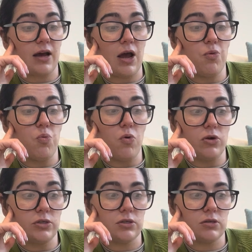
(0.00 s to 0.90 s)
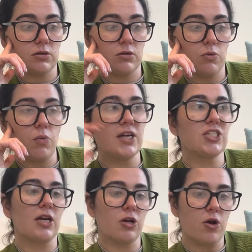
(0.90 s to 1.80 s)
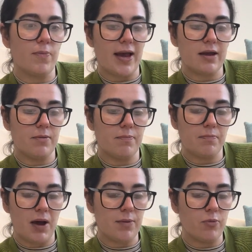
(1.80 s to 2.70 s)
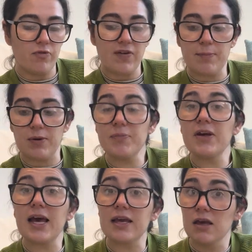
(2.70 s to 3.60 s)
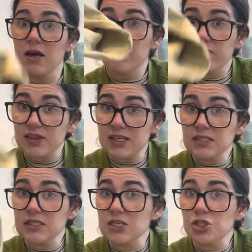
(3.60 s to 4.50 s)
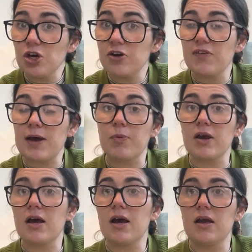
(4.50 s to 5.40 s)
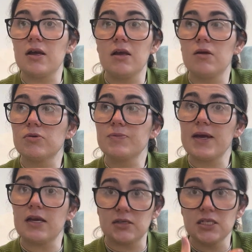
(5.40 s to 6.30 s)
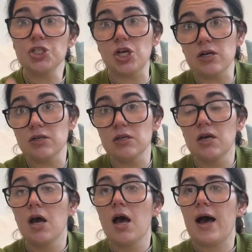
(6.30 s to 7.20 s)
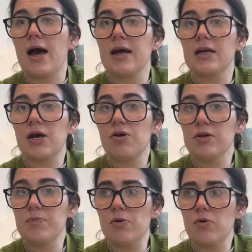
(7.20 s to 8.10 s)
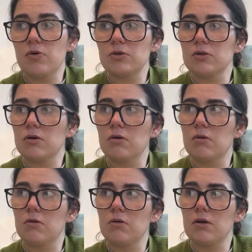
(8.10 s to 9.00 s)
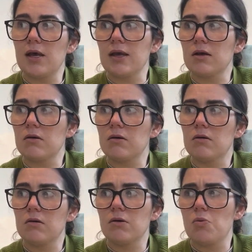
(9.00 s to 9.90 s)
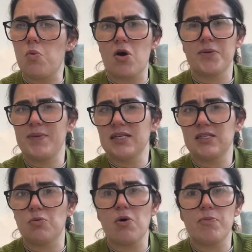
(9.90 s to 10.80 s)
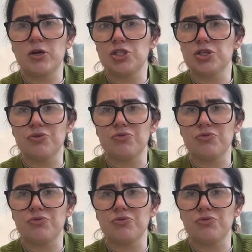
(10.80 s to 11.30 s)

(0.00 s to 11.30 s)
I would wish I'd go back and buy more fabric. But like for this t-shirt fabric, I was making a t-shirt and I only bought like 1 meter, 1.2,